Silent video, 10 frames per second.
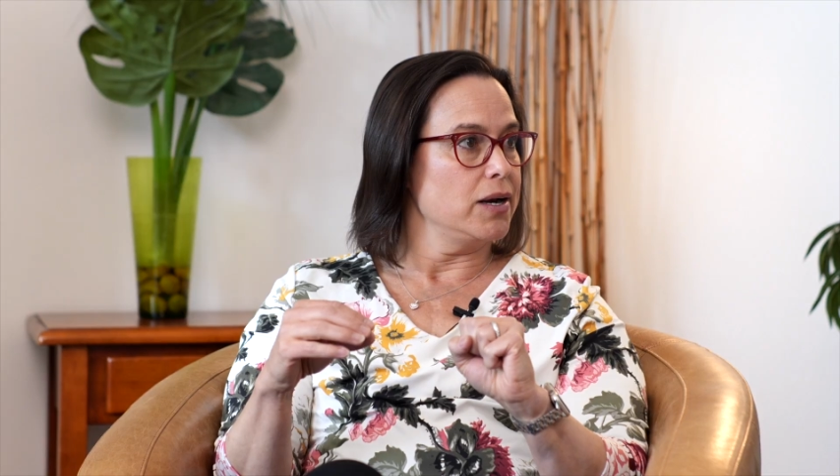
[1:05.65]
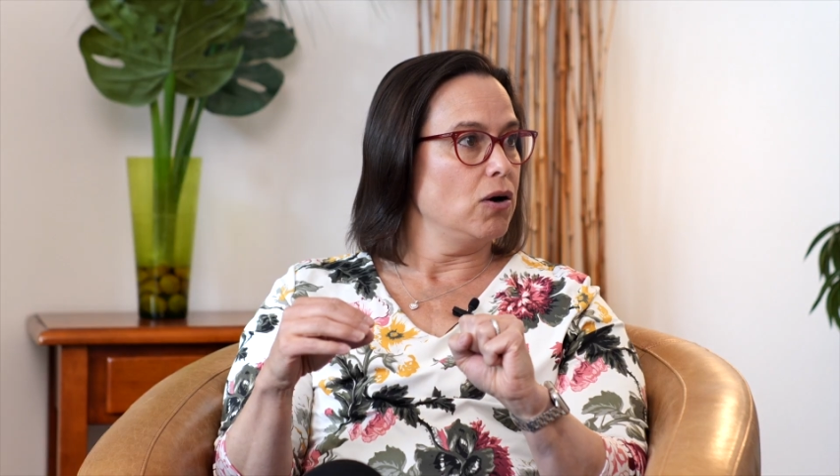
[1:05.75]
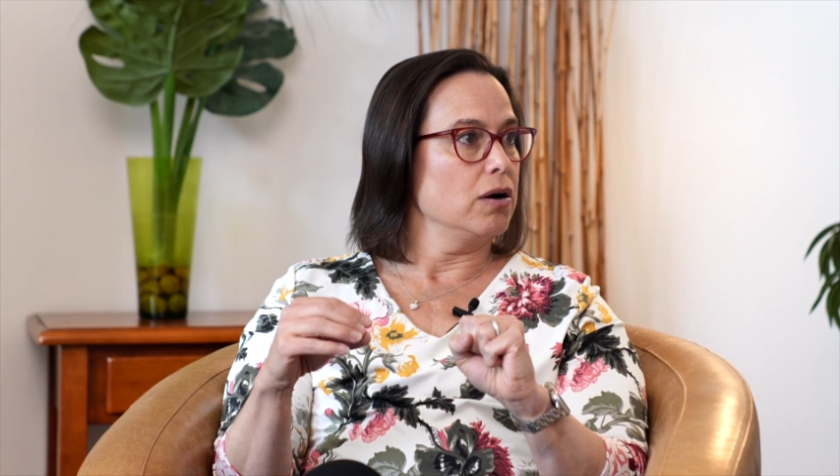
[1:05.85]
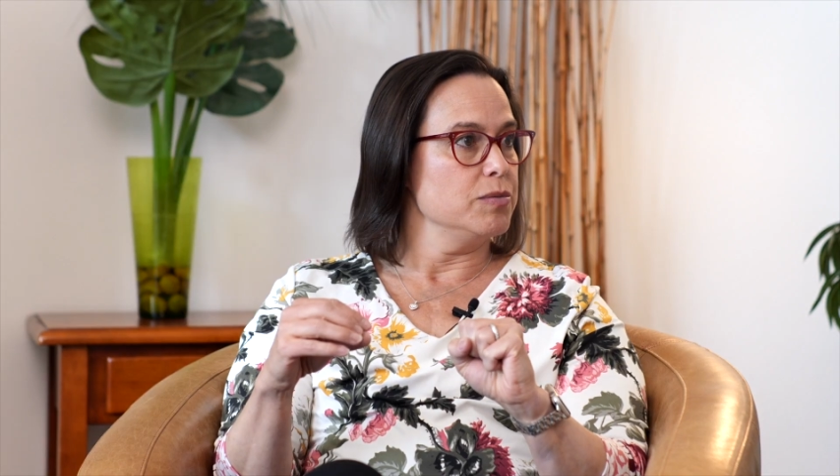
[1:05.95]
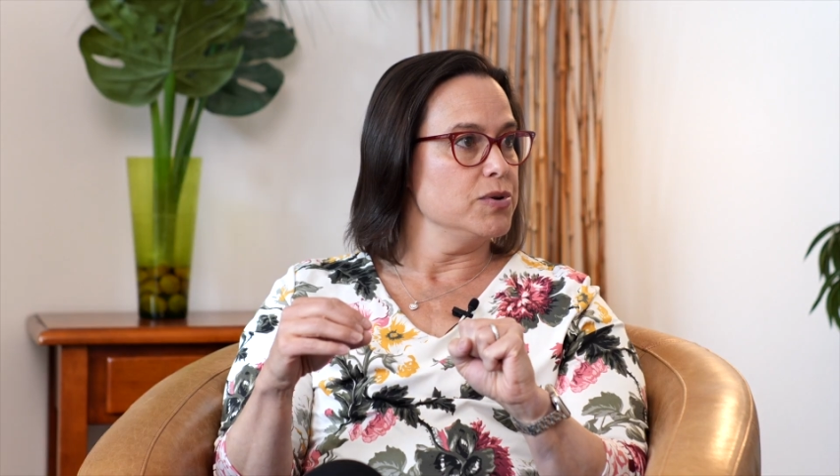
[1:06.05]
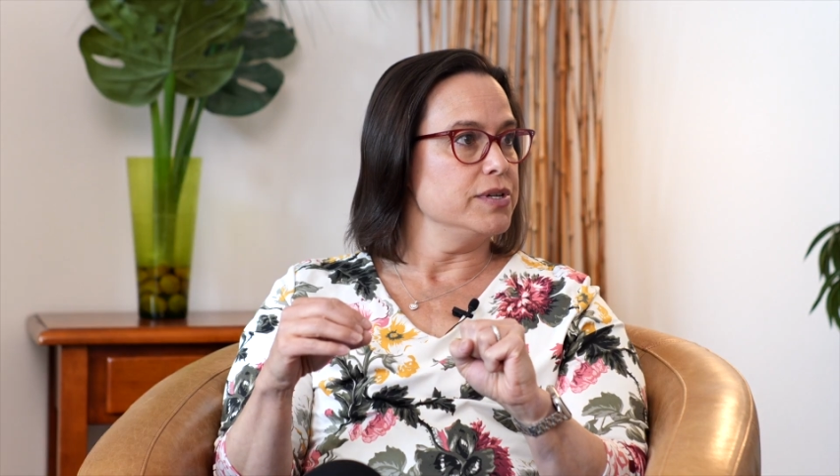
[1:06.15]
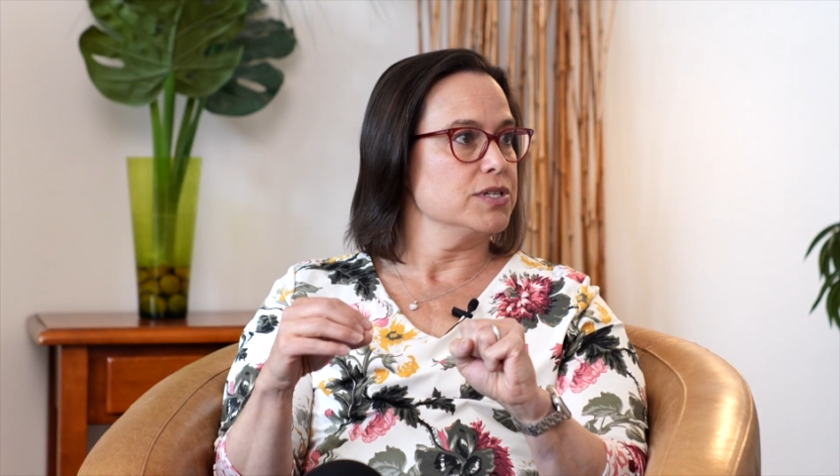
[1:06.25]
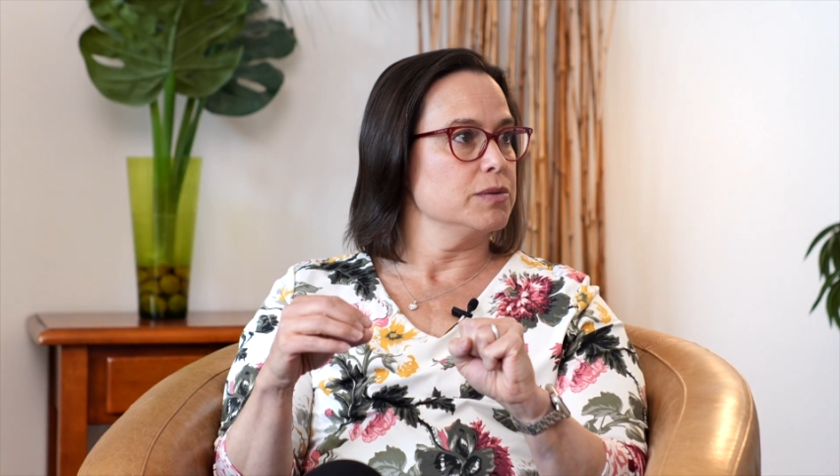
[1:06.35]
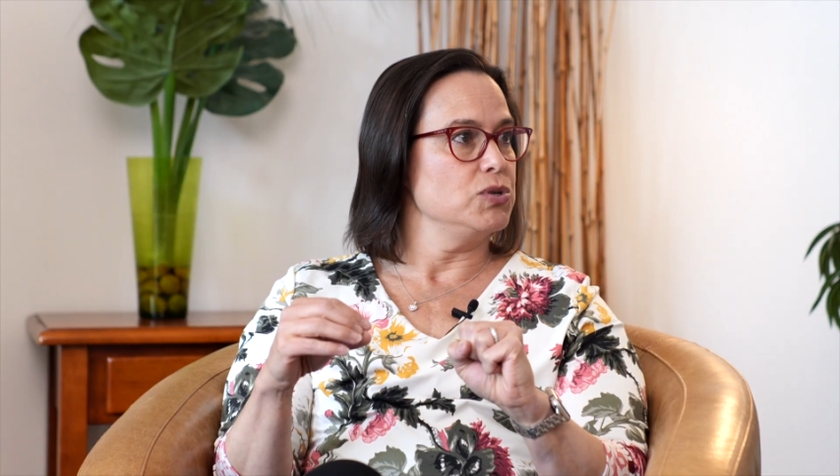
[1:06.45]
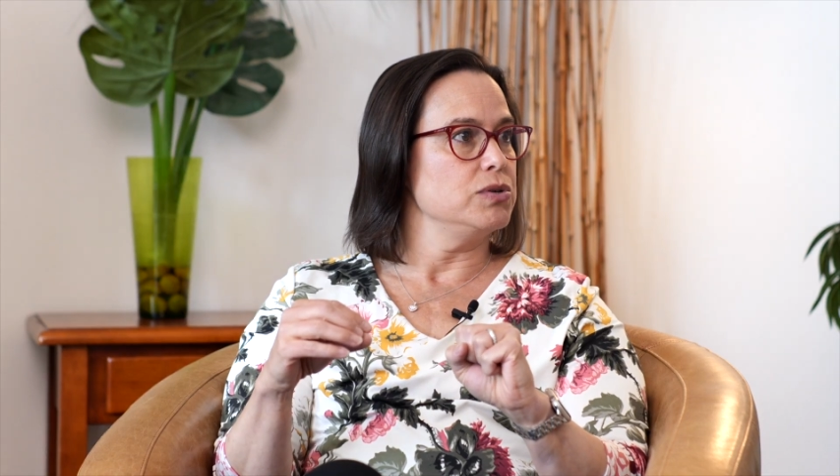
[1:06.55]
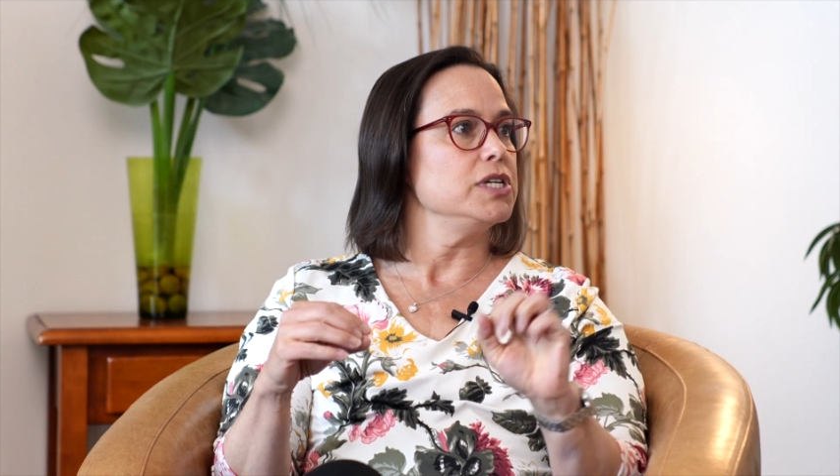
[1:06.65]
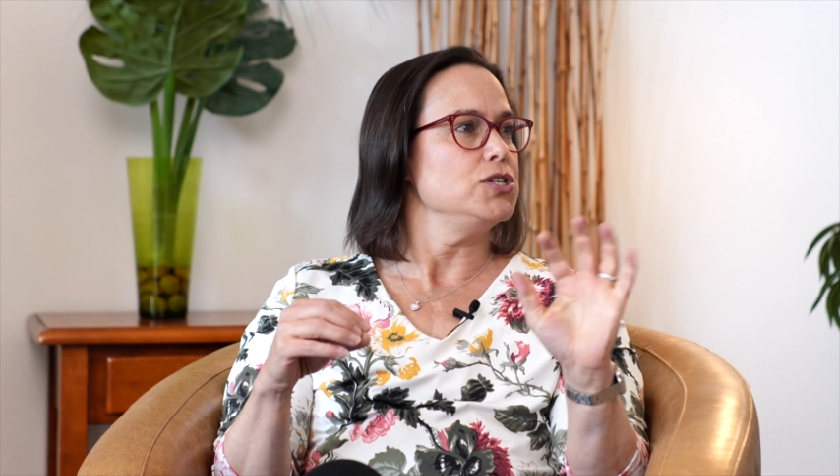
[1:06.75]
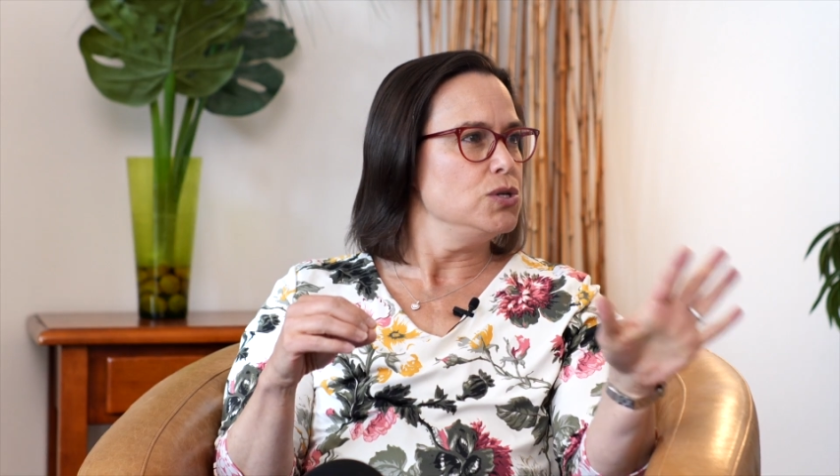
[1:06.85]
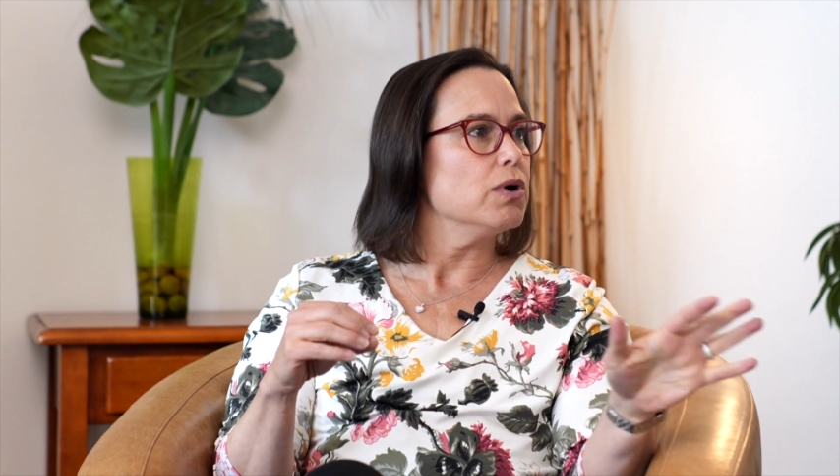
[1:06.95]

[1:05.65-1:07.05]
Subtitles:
harmed this community, you